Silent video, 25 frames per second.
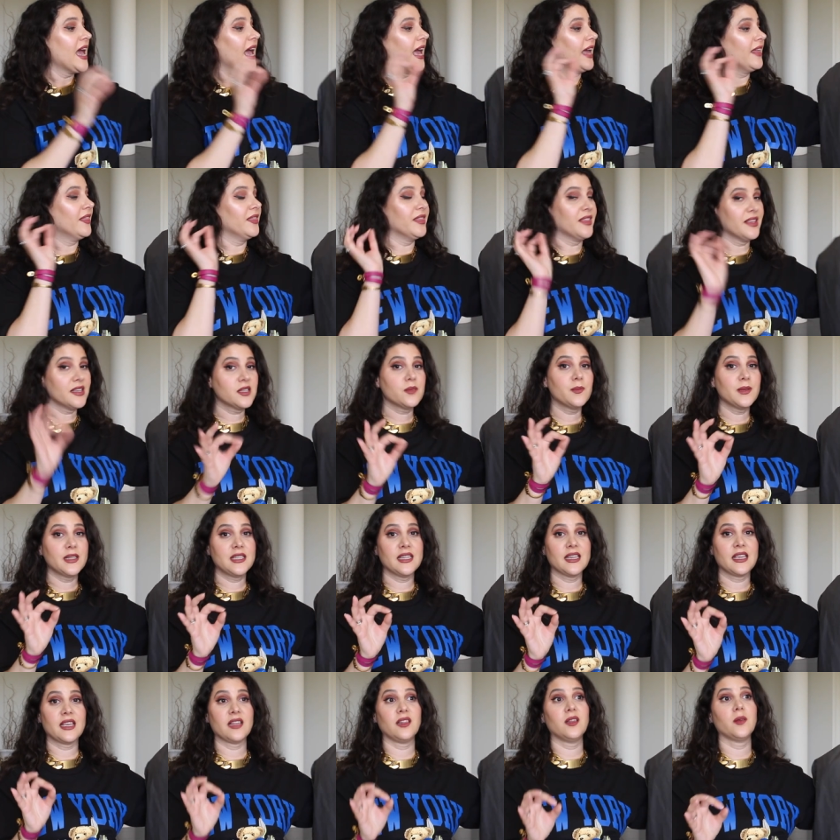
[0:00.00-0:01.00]
And this
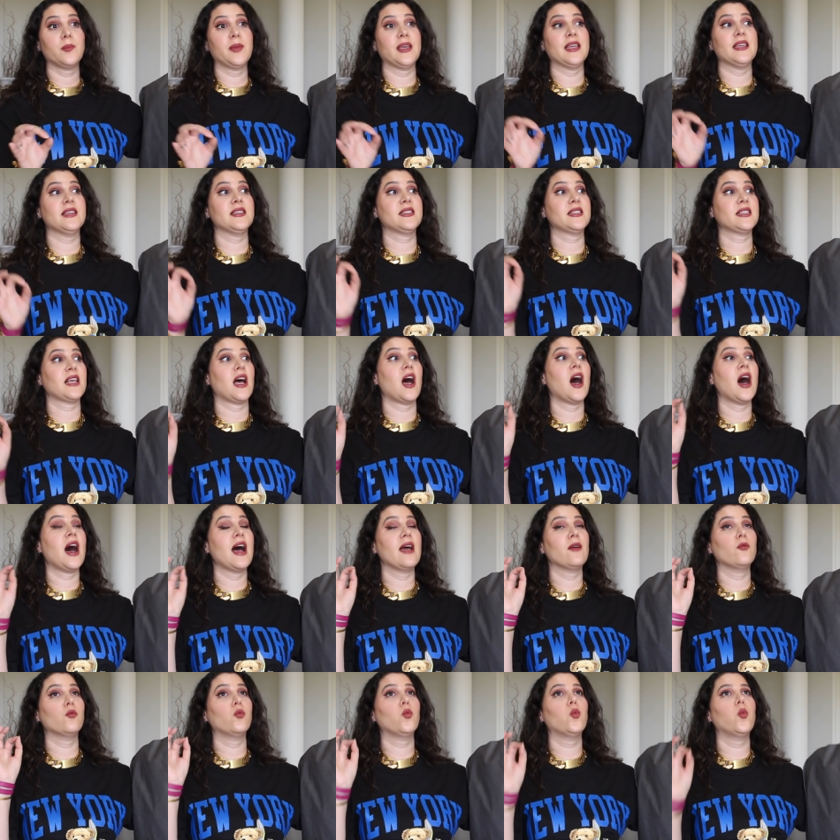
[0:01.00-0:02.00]
particular piece
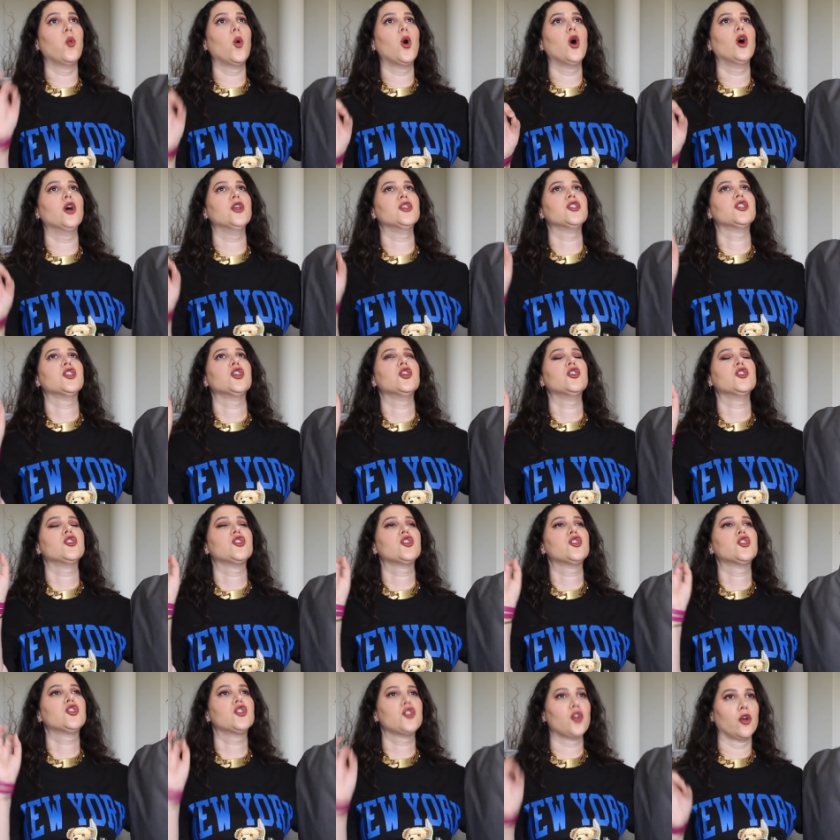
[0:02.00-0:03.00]
I was
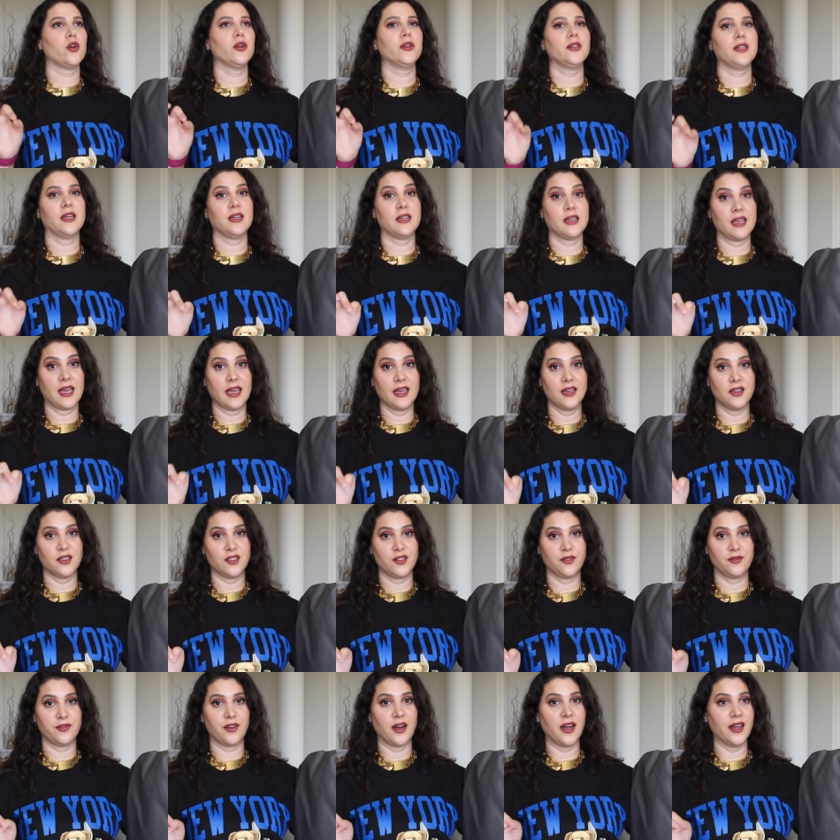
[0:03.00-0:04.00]
so dedicated
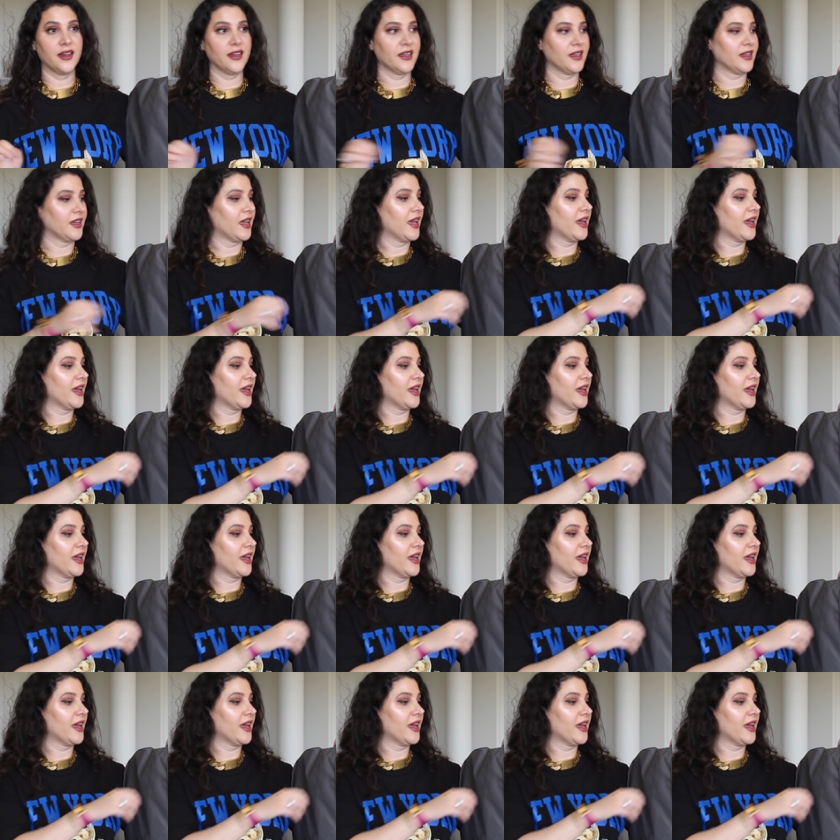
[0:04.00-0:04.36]
to finding.